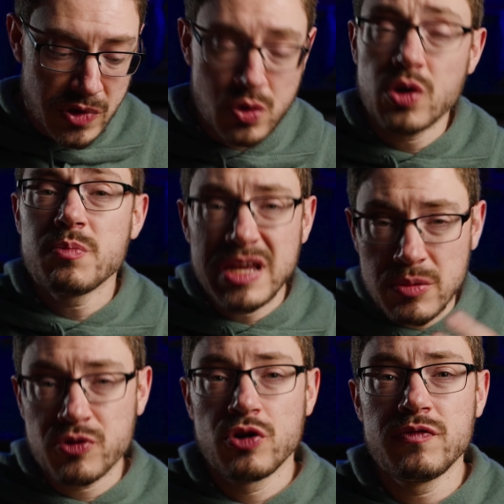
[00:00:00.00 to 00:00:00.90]
could be
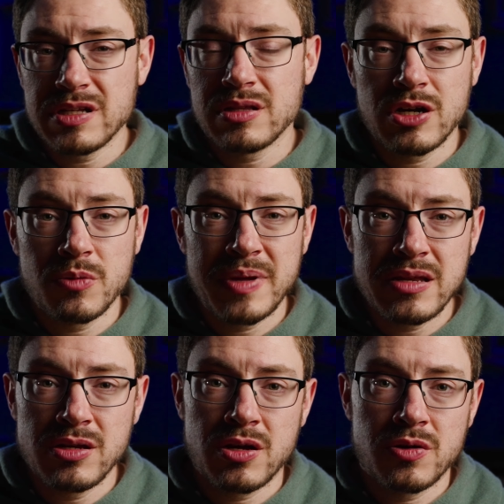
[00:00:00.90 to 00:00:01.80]
improved a little
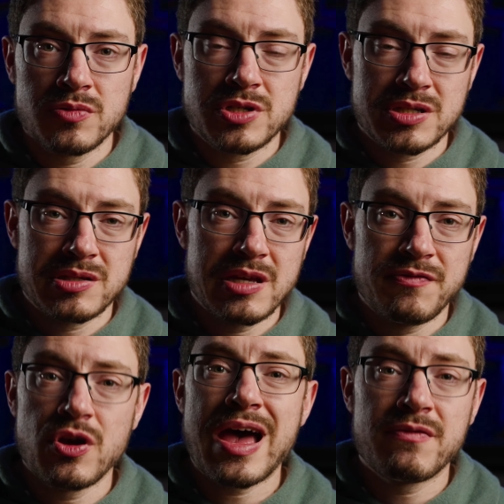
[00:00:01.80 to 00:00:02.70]
bit. You know, just
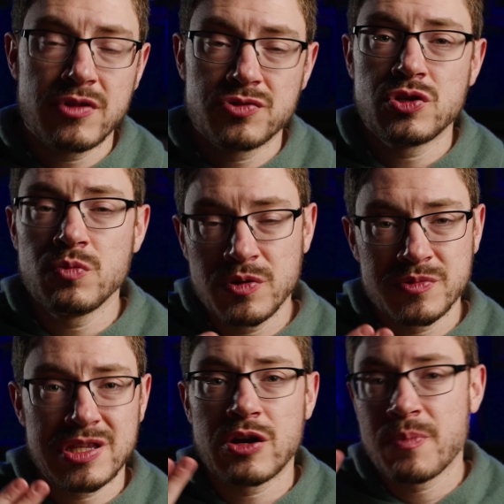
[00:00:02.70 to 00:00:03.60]
if you have those 2
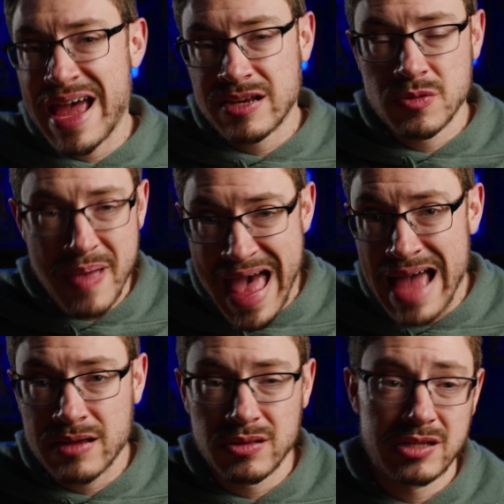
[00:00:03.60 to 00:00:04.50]
movements that are back to
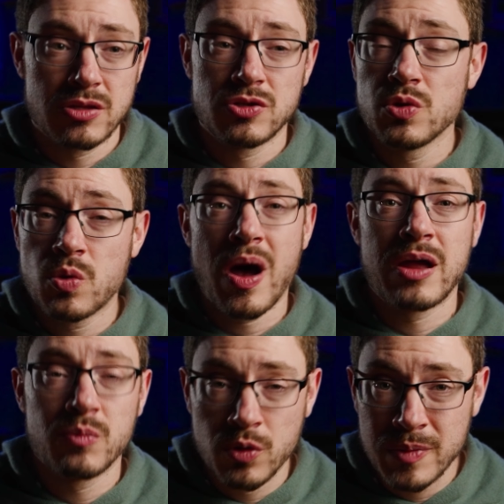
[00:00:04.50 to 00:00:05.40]
back, like the 2
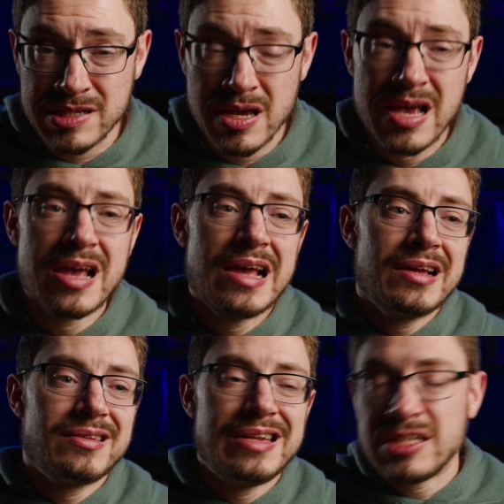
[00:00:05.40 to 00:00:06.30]
quad movements,
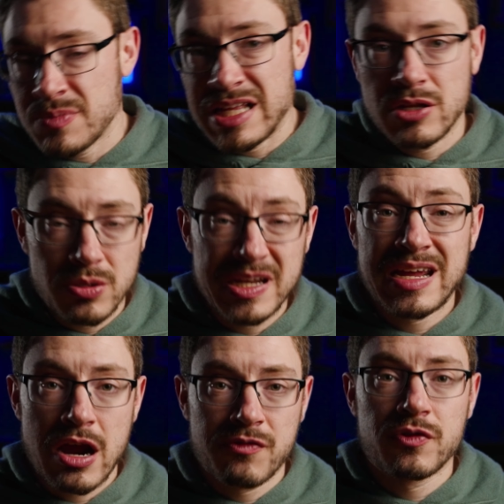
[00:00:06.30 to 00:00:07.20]
need to be a little bit
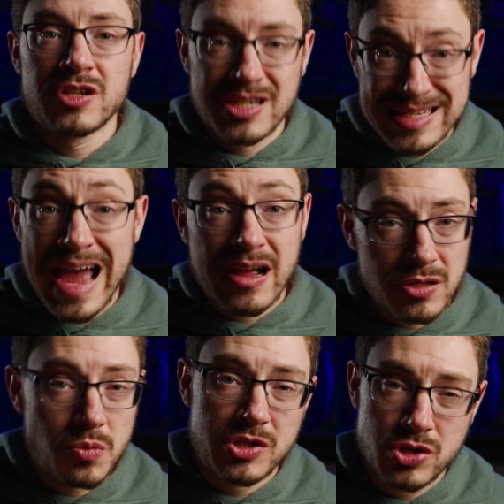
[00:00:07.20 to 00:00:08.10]
careful in
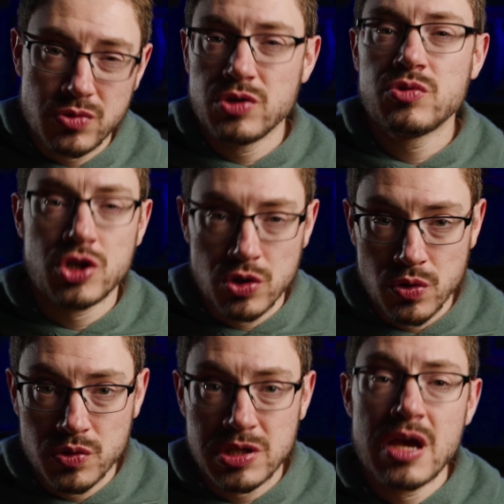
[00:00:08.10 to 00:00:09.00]
exactly what you do
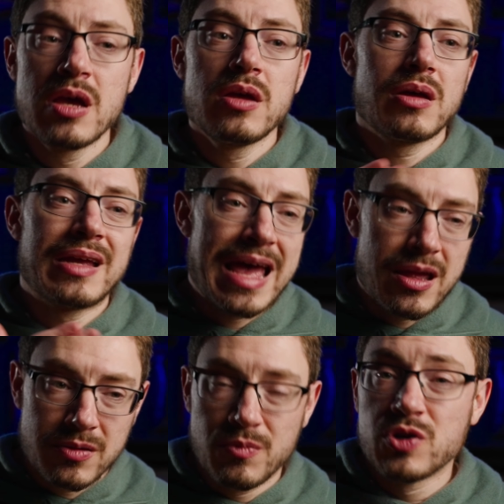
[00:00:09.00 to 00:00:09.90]
choose.
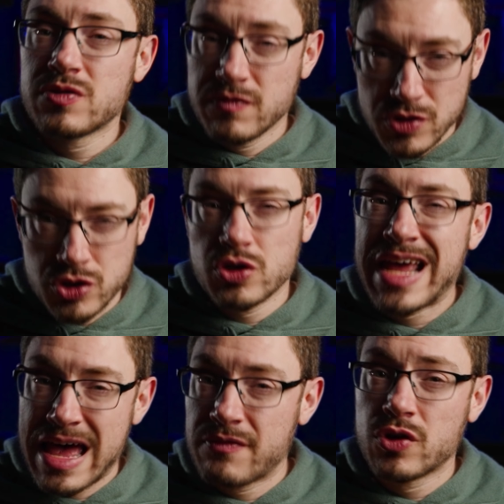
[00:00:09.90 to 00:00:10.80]
Again, most of you should
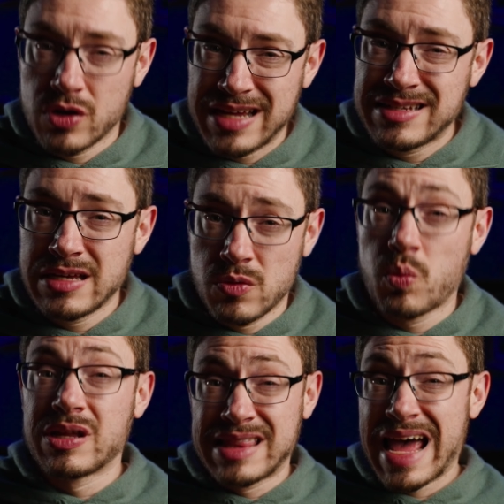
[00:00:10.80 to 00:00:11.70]
have a good idea
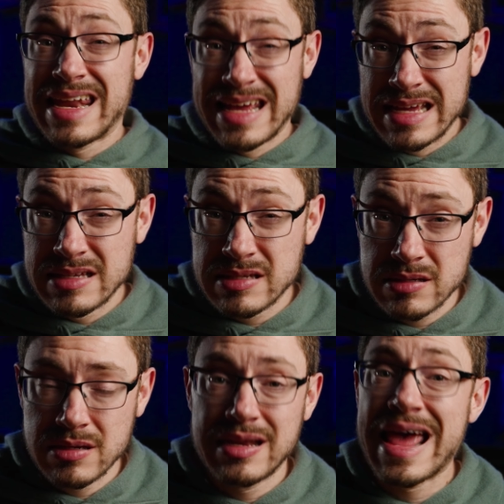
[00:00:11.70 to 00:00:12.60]
what that
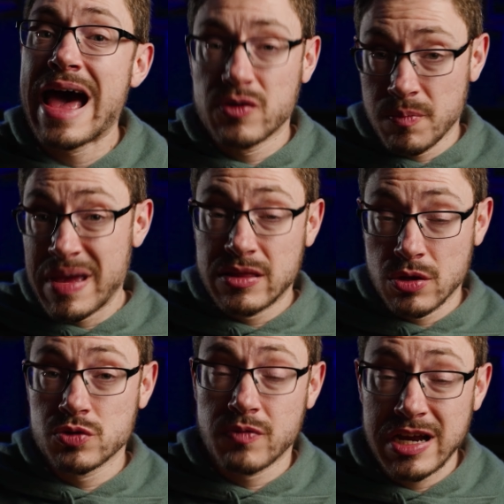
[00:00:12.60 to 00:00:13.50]
is and how to make
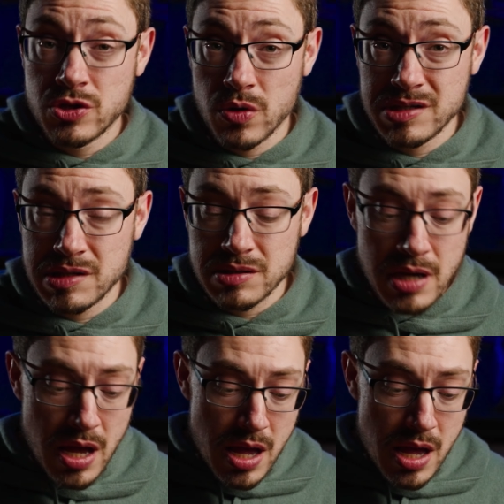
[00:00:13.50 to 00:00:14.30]
those right choices.